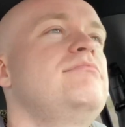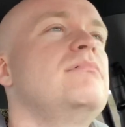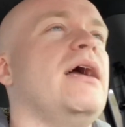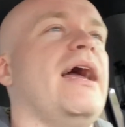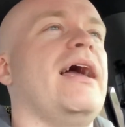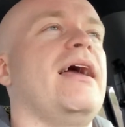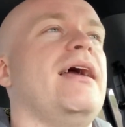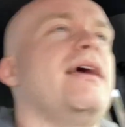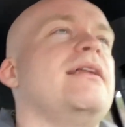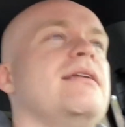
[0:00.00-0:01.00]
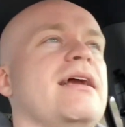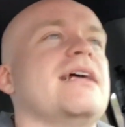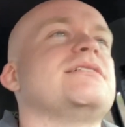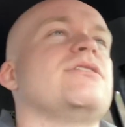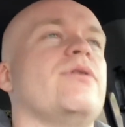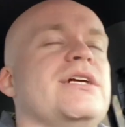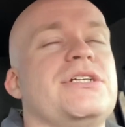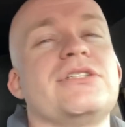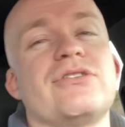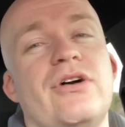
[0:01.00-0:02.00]
And I guess the
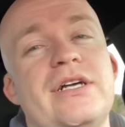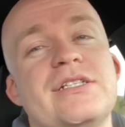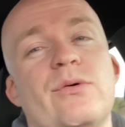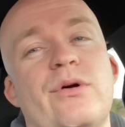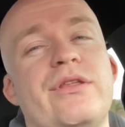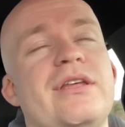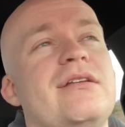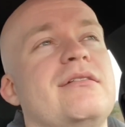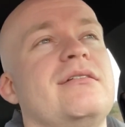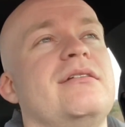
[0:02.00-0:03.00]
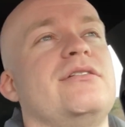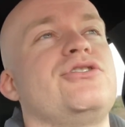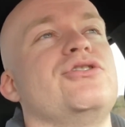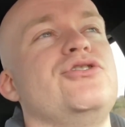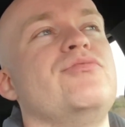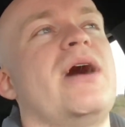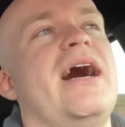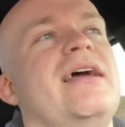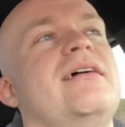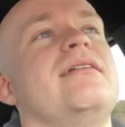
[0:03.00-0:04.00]
questions are, is it worth it? Should you
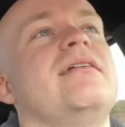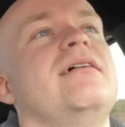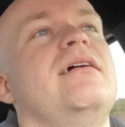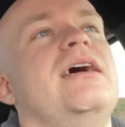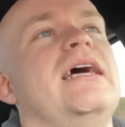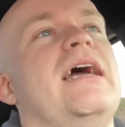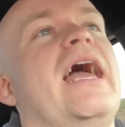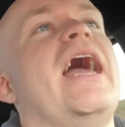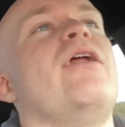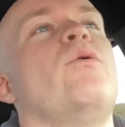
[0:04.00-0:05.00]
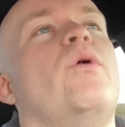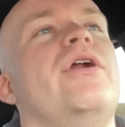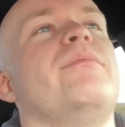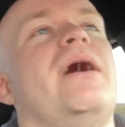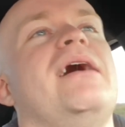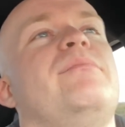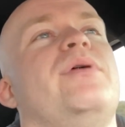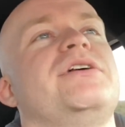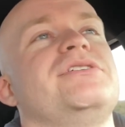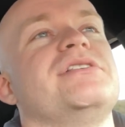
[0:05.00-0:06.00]
buy it? And what are my
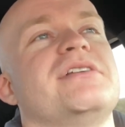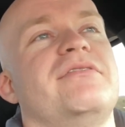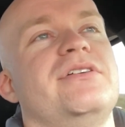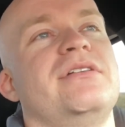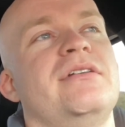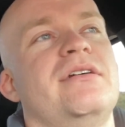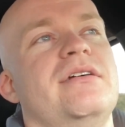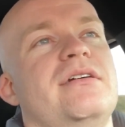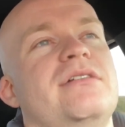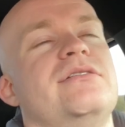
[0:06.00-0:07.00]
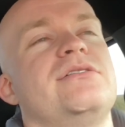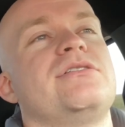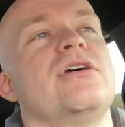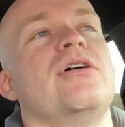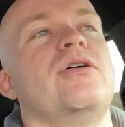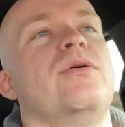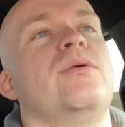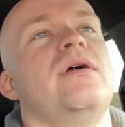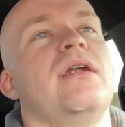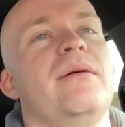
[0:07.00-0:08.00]
impressions of it?
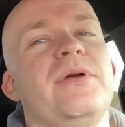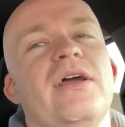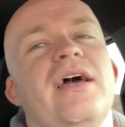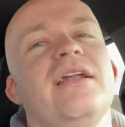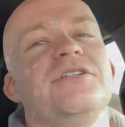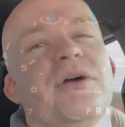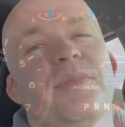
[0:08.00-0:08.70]
So let me go ahead and jump